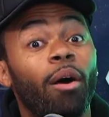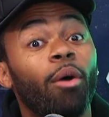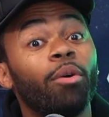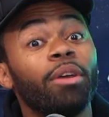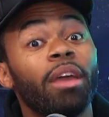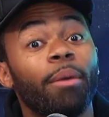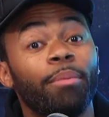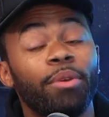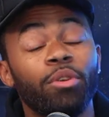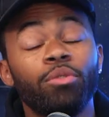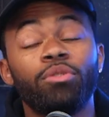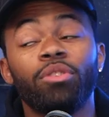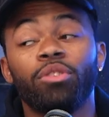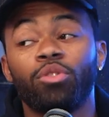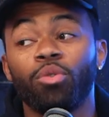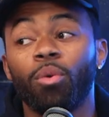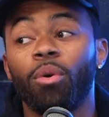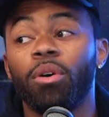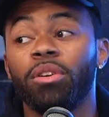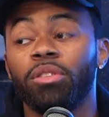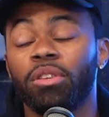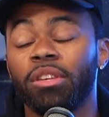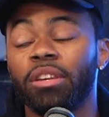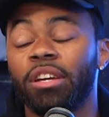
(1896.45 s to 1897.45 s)
Oh yeah, we use it
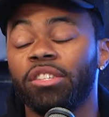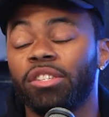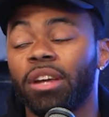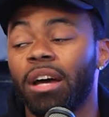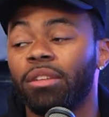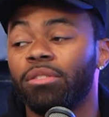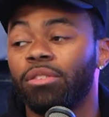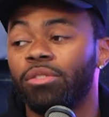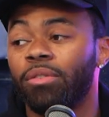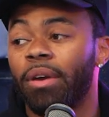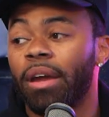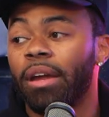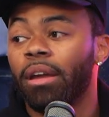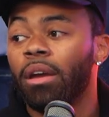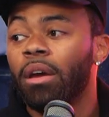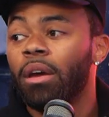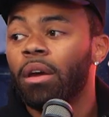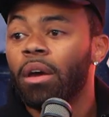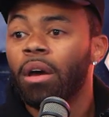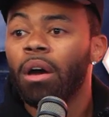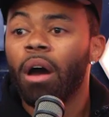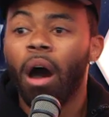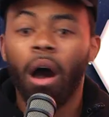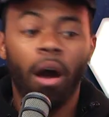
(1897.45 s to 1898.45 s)
to a, yeah, we shout talk about that.
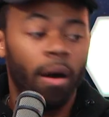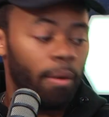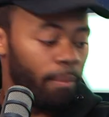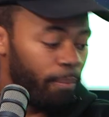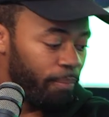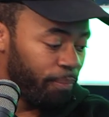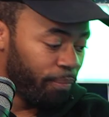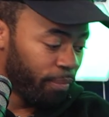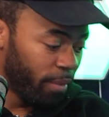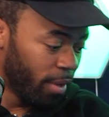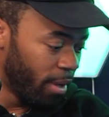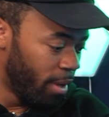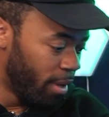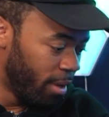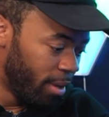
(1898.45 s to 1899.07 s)
Shout out to the radar.